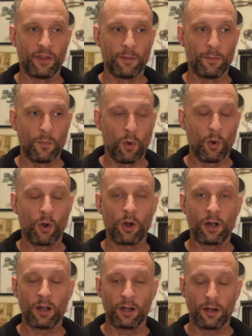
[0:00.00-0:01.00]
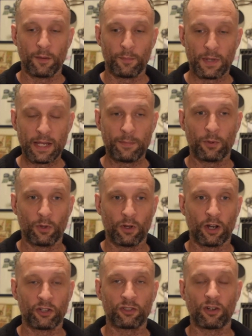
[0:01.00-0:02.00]
more people
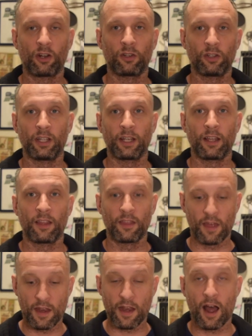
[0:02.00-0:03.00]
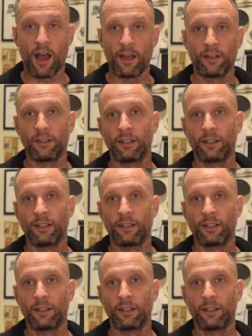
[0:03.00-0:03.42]
are struggling than not